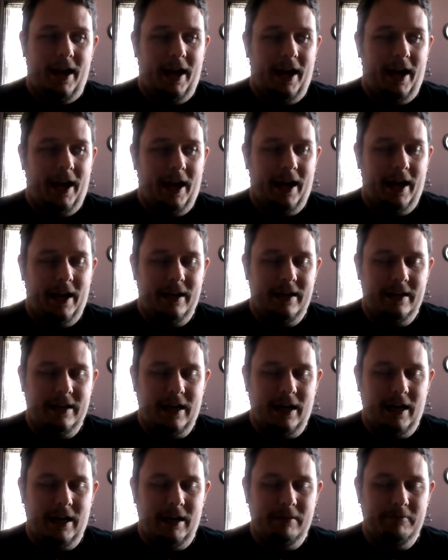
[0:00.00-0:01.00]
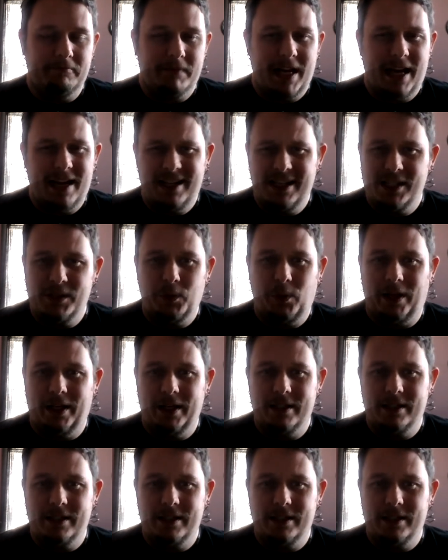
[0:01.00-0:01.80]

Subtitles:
and kind of sweet.